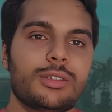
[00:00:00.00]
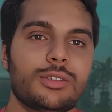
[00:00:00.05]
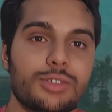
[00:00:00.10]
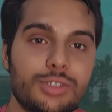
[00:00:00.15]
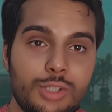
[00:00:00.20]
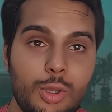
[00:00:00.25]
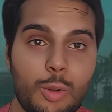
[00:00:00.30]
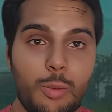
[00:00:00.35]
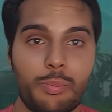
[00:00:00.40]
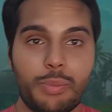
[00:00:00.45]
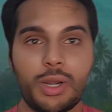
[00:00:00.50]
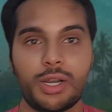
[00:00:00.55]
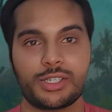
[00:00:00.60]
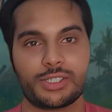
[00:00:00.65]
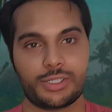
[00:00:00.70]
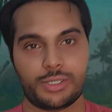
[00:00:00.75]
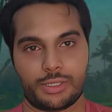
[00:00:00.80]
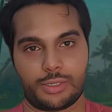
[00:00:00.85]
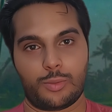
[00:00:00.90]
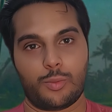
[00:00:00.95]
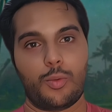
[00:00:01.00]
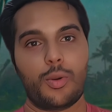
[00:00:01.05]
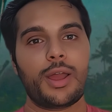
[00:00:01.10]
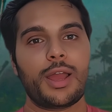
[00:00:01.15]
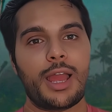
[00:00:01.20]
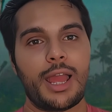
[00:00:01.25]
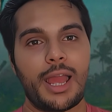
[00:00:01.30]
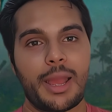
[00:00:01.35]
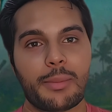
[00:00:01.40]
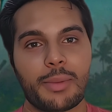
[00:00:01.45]
So personally, what
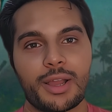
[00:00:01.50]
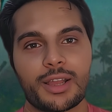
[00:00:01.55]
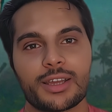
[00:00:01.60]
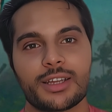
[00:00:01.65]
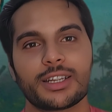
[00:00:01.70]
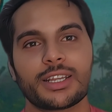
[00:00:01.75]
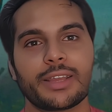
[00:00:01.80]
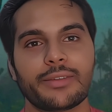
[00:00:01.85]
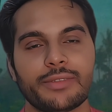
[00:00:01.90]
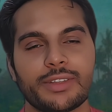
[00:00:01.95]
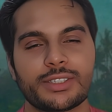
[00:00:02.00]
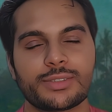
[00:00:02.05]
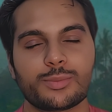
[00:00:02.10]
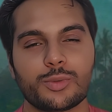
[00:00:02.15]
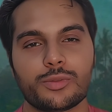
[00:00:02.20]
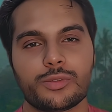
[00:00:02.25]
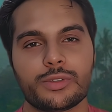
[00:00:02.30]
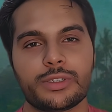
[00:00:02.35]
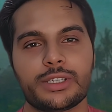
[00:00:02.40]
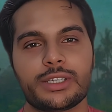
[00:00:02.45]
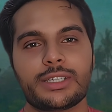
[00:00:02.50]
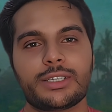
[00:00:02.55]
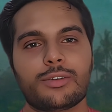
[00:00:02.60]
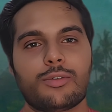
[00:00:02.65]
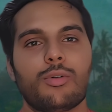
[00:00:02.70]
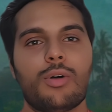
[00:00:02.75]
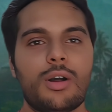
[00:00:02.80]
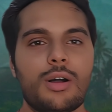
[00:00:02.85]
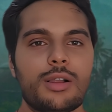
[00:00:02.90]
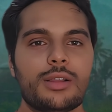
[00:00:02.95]
am I gonna give this movie?
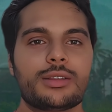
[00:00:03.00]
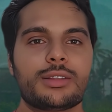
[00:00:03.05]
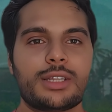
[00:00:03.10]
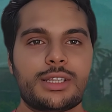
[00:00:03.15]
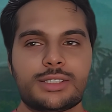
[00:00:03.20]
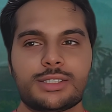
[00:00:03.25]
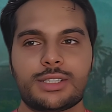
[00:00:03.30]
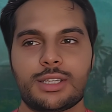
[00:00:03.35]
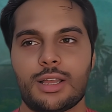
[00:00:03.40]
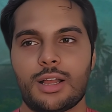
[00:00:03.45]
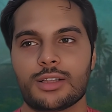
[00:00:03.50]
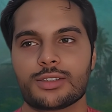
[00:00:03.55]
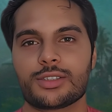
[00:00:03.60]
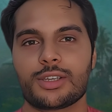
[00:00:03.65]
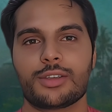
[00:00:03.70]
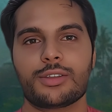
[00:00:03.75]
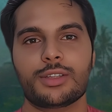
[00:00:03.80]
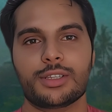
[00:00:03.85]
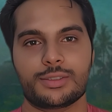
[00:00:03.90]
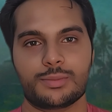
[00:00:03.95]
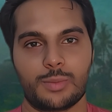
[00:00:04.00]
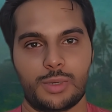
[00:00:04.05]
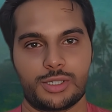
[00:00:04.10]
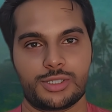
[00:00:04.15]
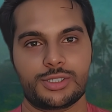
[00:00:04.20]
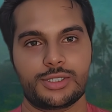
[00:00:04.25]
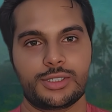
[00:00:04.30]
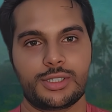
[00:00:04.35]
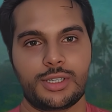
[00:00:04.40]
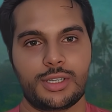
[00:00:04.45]
Well, I'll tell you this
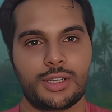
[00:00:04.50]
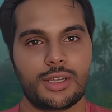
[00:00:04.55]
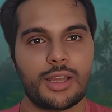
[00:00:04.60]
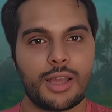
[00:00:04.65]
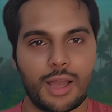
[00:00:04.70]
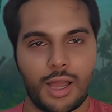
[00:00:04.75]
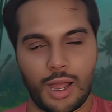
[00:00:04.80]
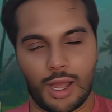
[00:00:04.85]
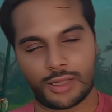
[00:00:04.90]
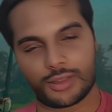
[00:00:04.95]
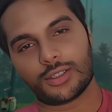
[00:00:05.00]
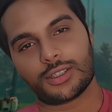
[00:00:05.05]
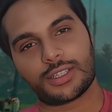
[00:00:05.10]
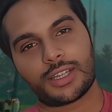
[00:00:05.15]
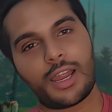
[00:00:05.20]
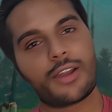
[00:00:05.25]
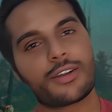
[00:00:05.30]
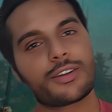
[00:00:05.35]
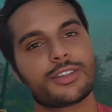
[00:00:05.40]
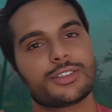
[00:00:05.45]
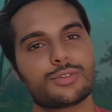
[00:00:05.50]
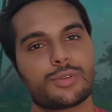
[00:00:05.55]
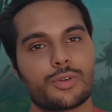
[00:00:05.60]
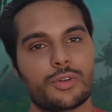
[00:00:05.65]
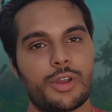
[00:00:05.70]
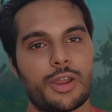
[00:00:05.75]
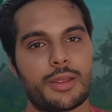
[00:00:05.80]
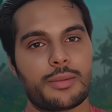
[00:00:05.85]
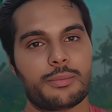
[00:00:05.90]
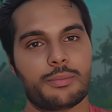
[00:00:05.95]
much. I thought the characters were
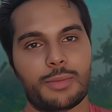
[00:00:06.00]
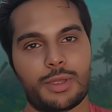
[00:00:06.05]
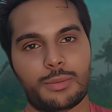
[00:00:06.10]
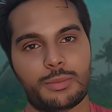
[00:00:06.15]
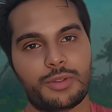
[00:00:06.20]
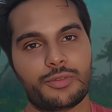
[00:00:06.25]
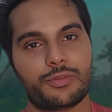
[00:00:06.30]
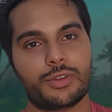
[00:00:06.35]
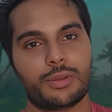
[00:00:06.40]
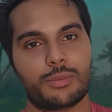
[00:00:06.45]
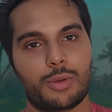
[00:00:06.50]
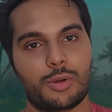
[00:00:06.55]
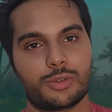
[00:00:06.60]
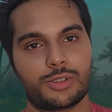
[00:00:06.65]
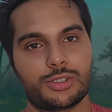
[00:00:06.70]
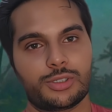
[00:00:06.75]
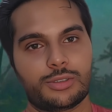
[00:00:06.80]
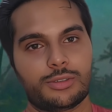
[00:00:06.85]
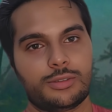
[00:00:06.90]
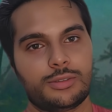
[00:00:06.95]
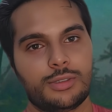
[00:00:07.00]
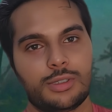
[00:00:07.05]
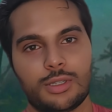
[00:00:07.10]
great, made me feel emotional.